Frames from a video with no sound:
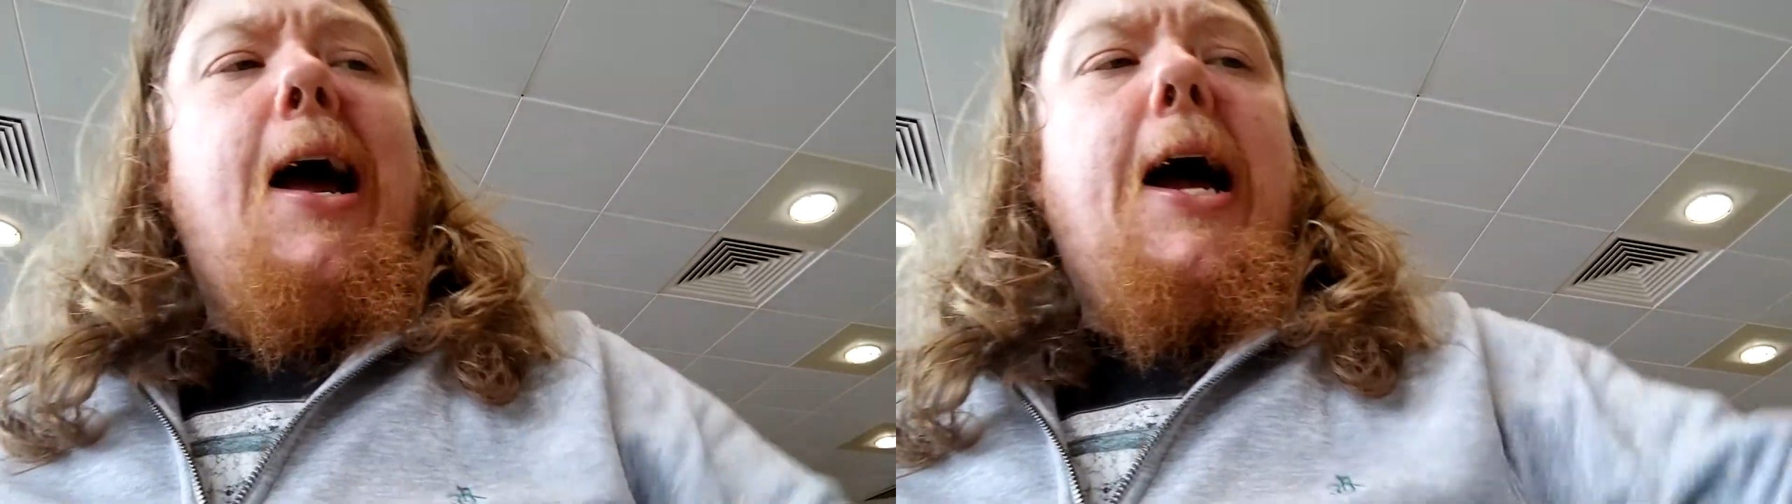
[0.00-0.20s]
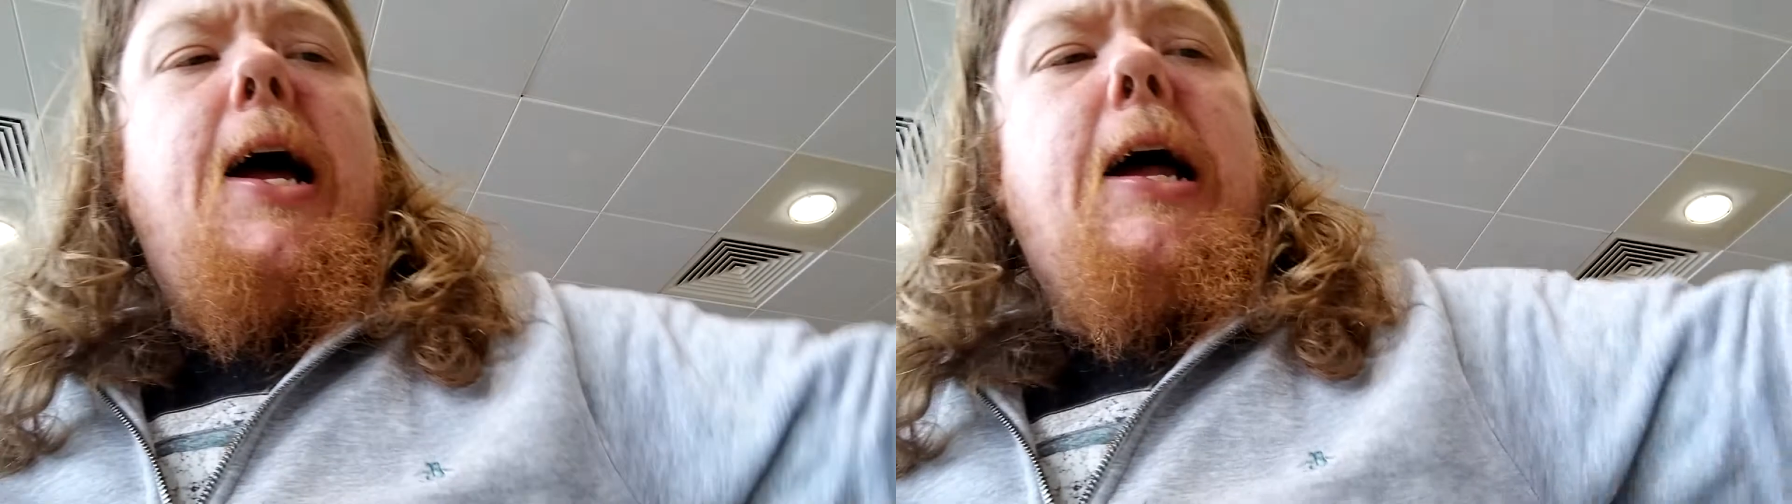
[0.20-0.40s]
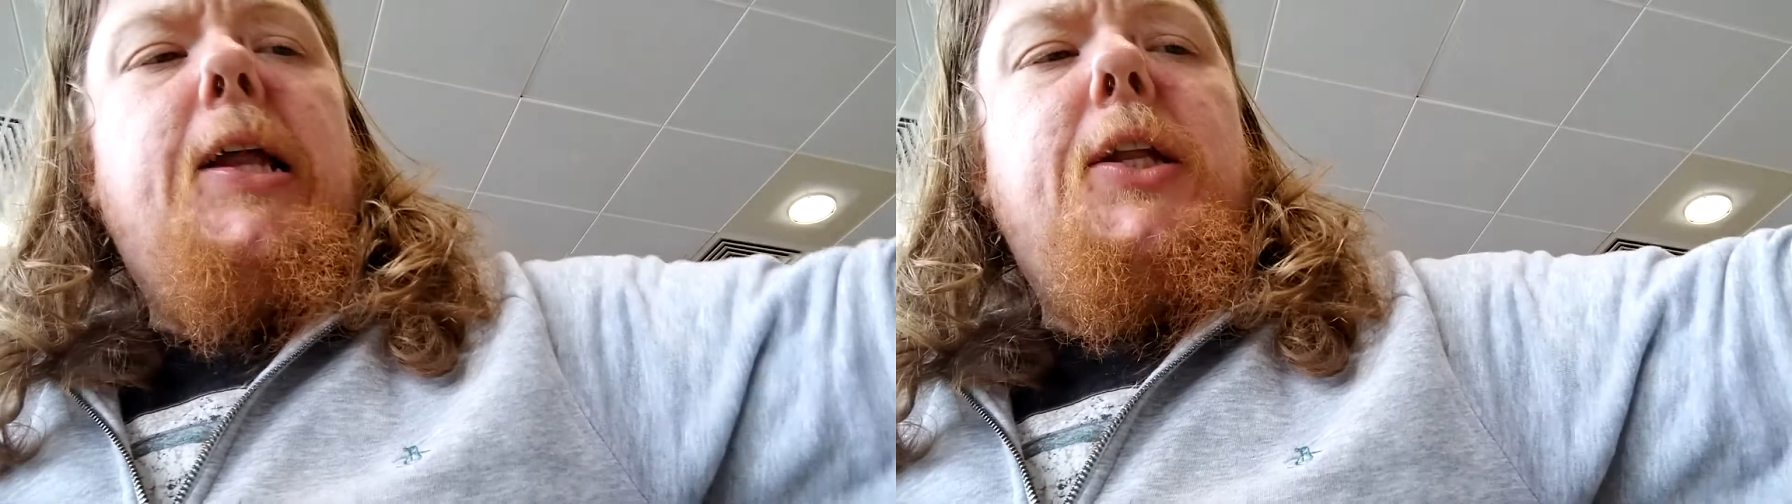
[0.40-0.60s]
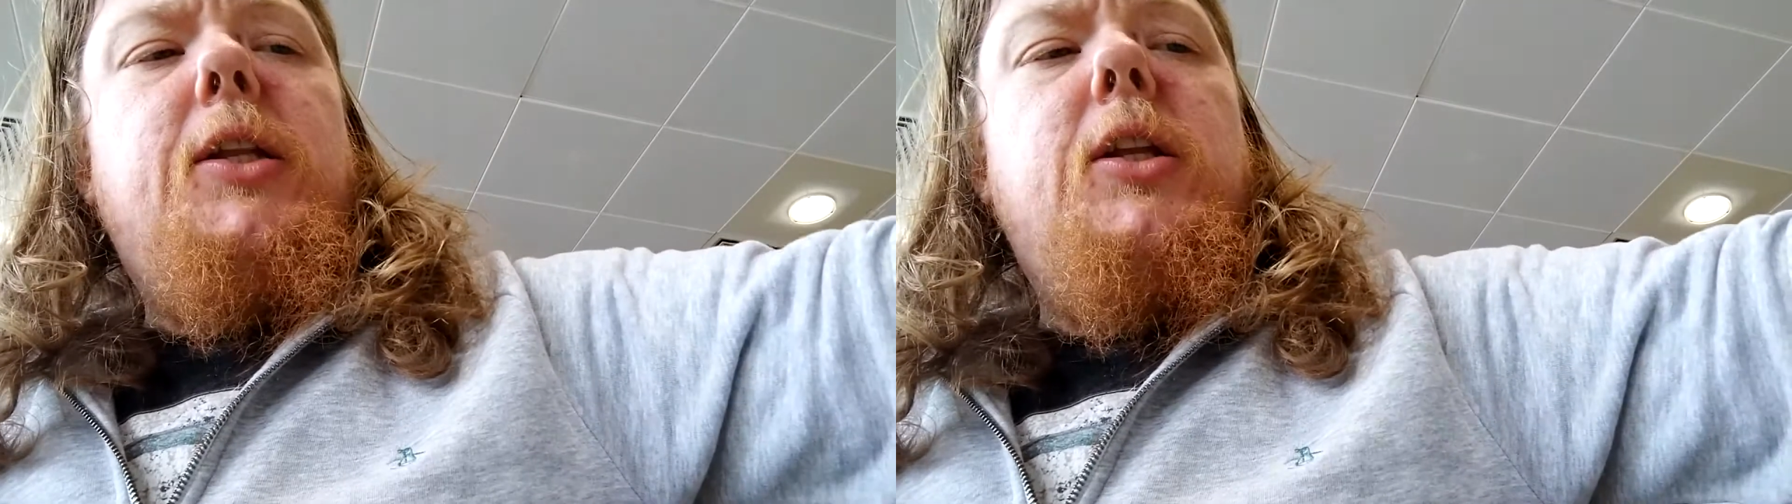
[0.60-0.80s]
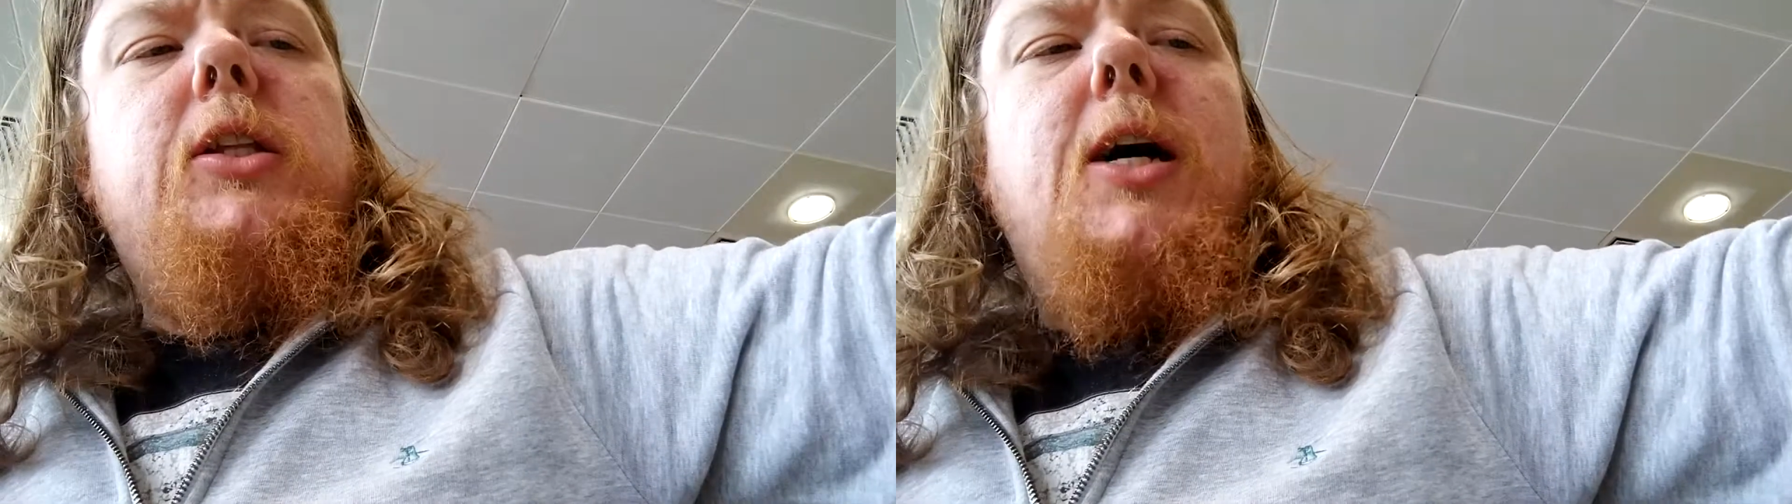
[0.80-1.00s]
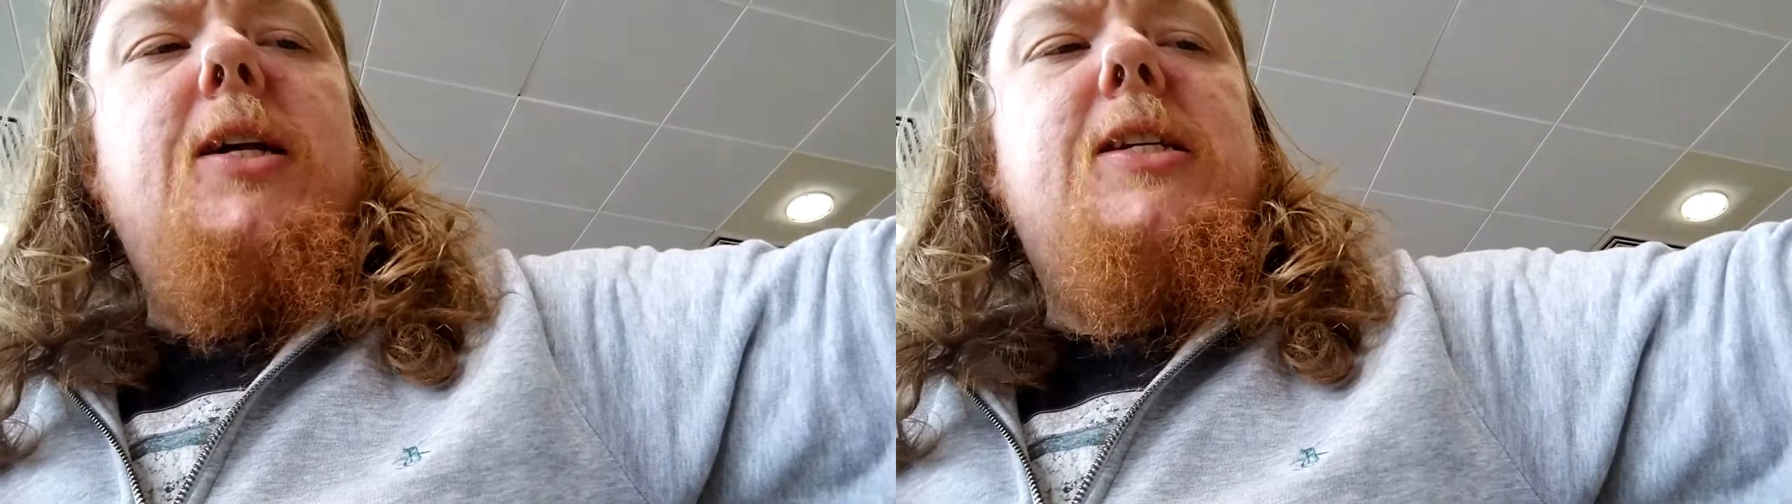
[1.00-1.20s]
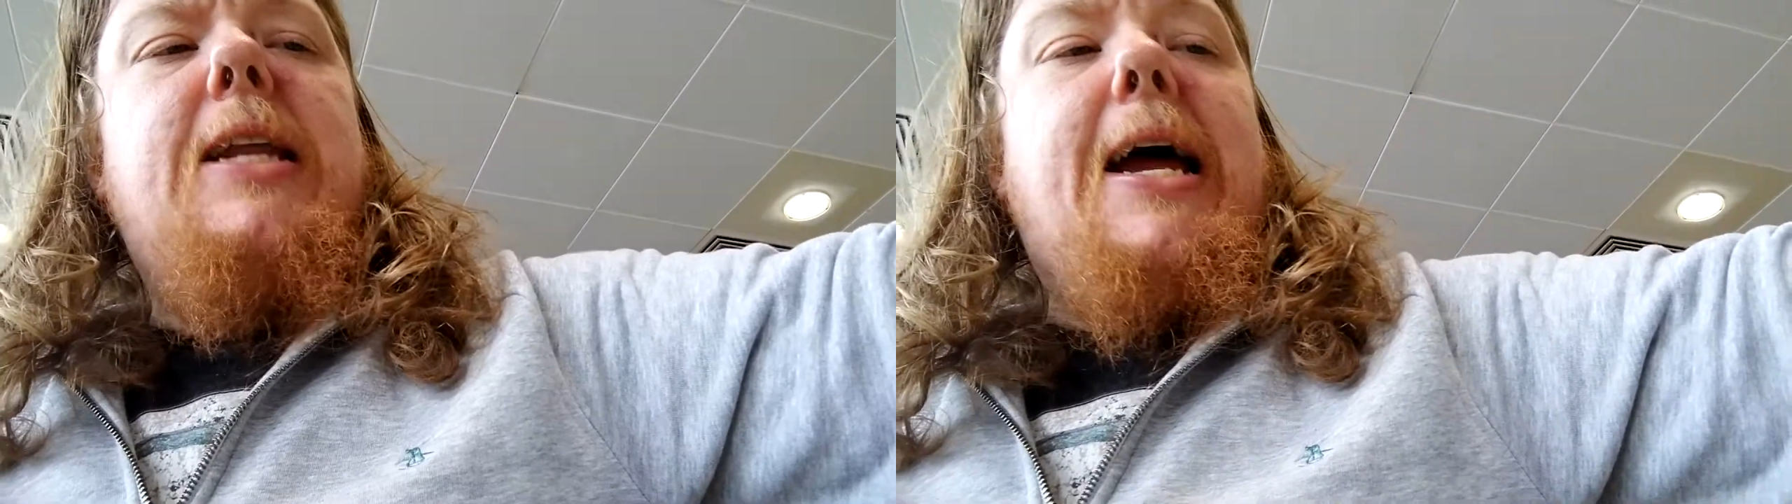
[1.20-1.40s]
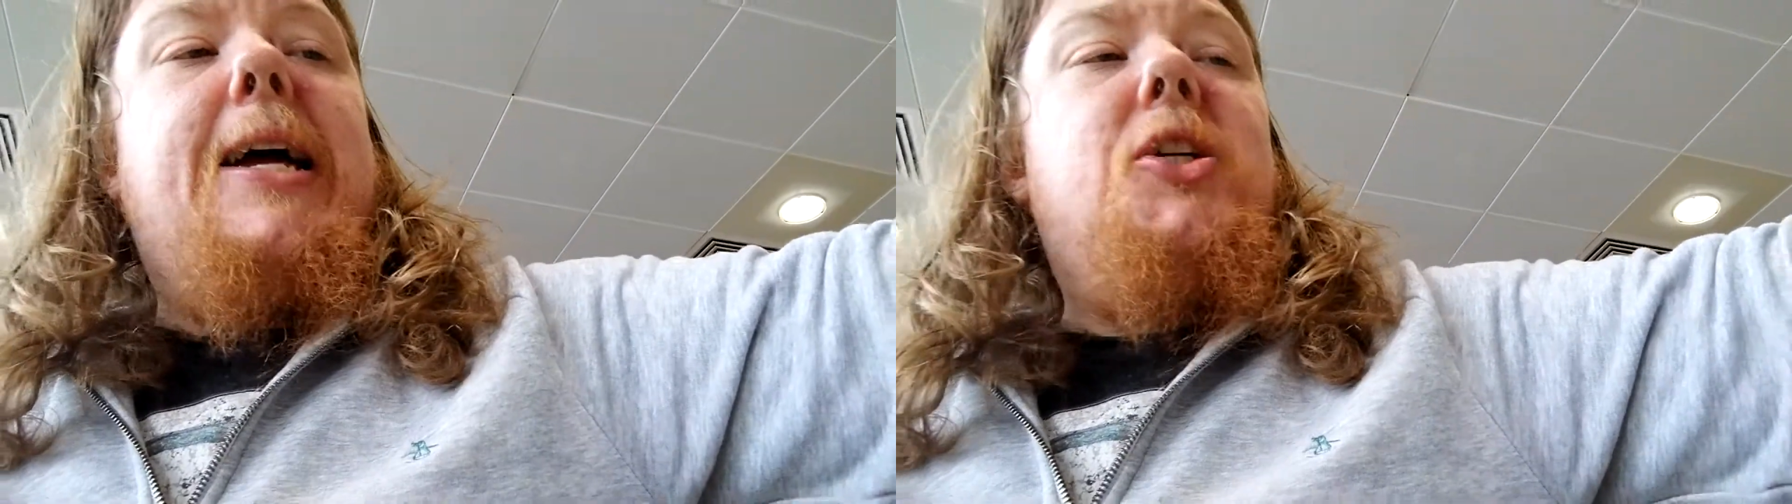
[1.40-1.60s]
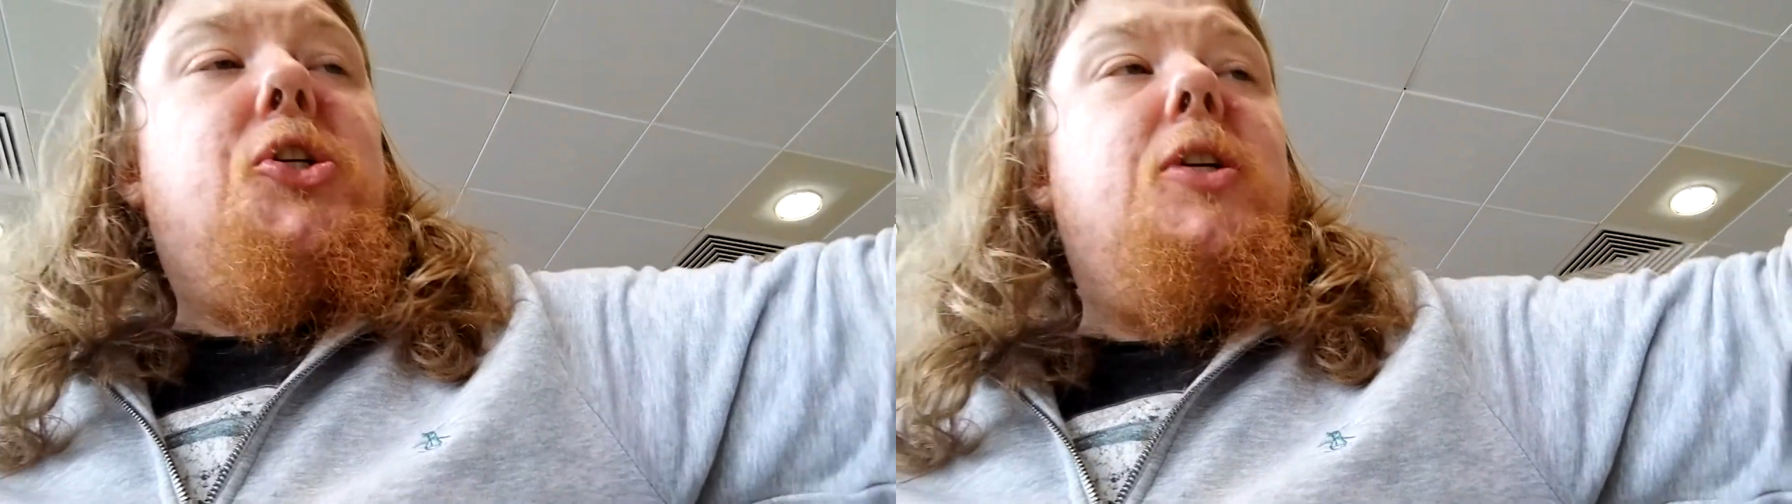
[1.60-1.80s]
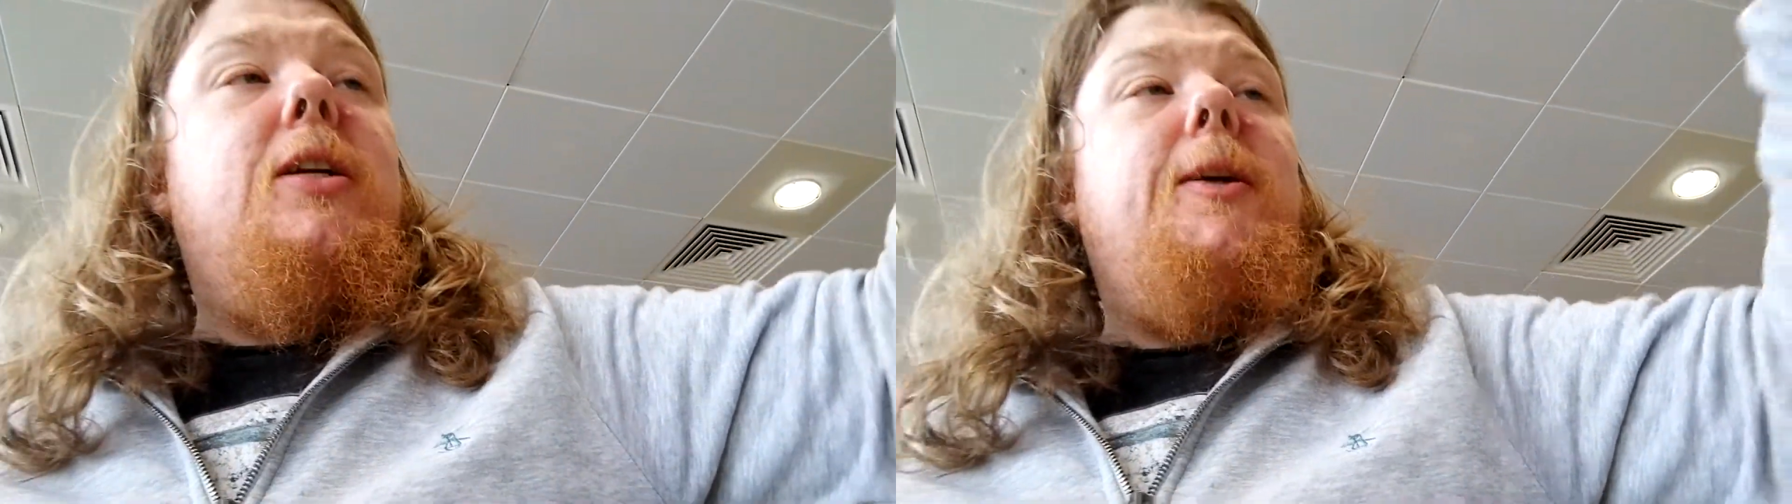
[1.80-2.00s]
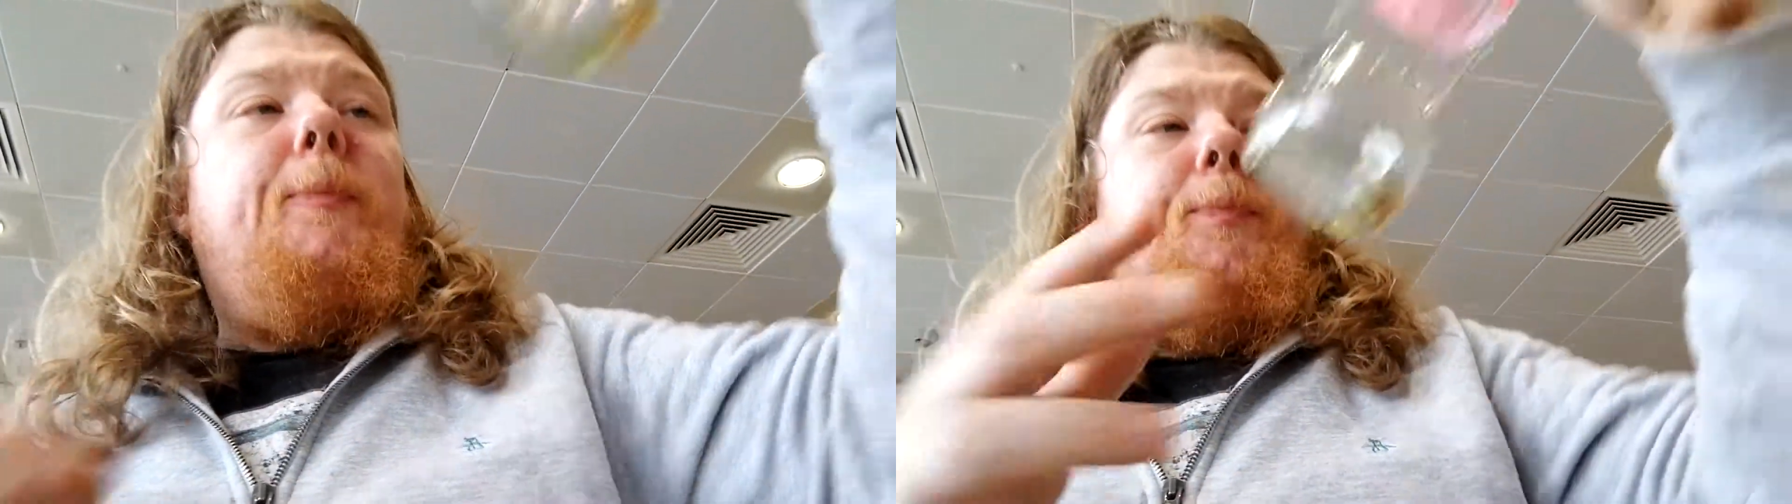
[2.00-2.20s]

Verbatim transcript: and the diets, and actually,